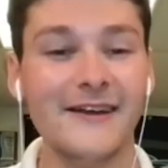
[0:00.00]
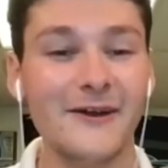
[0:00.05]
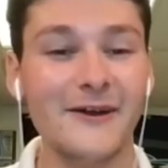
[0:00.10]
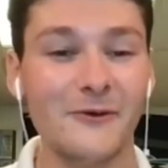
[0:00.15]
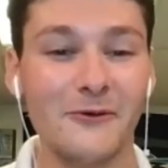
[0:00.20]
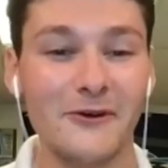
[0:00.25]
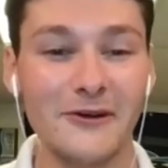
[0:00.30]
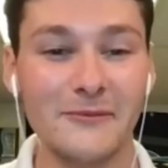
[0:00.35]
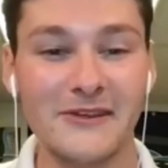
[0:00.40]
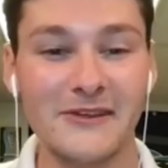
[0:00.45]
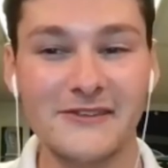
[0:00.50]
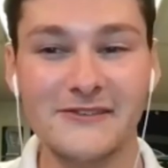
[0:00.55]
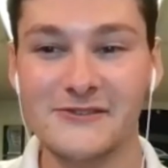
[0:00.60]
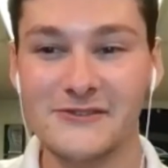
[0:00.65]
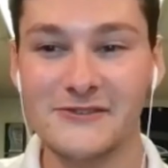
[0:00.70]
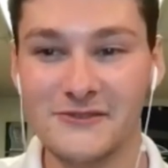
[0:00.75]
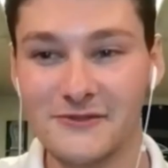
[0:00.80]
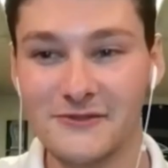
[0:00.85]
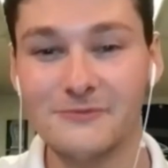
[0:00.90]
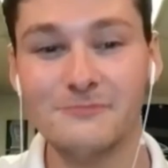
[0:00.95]
we're going to be
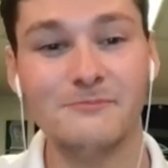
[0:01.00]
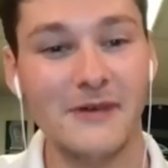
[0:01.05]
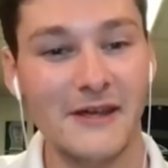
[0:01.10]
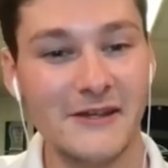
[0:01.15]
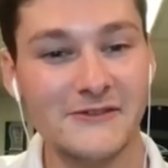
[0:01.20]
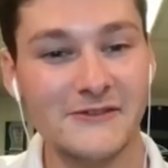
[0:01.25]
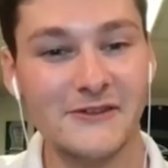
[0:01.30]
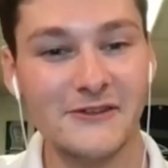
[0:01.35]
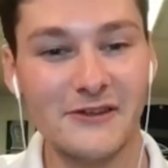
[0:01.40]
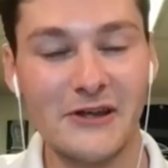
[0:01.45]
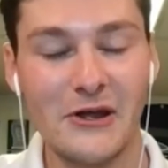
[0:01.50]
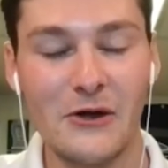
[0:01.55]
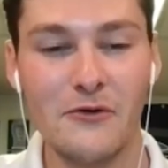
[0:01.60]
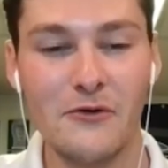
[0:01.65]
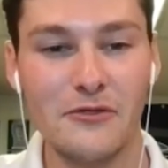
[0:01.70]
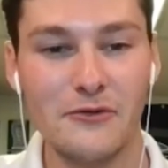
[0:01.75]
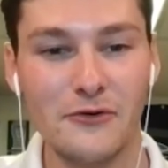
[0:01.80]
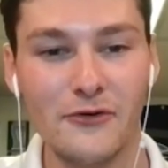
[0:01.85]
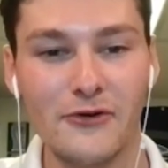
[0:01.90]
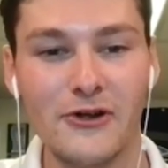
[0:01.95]
basically going
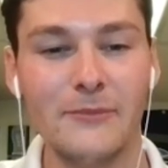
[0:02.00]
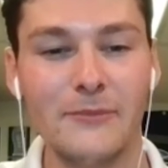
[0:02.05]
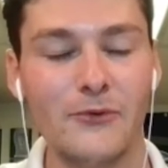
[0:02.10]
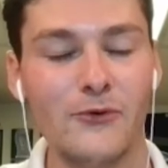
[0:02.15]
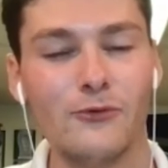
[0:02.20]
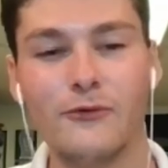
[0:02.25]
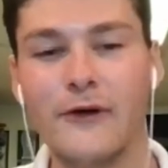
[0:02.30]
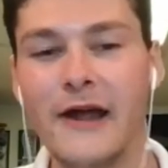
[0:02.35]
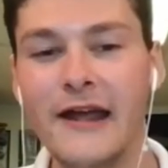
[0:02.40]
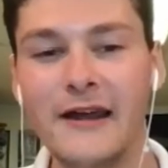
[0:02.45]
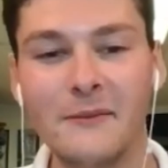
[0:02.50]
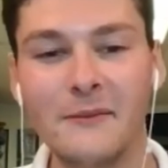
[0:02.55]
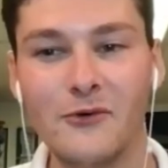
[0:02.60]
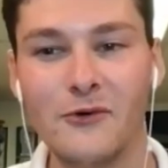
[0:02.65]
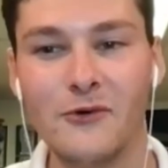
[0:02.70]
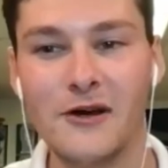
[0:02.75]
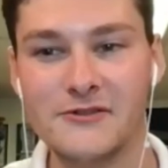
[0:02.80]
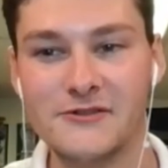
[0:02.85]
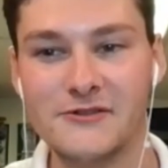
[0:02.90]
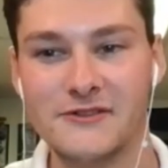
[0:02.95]
through a couple random
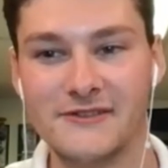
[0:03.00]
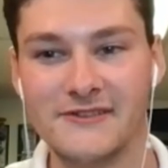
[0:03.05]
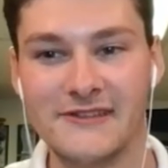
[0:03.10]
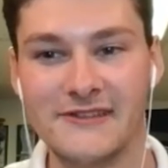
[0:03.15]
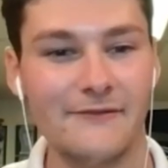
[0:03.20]
questions.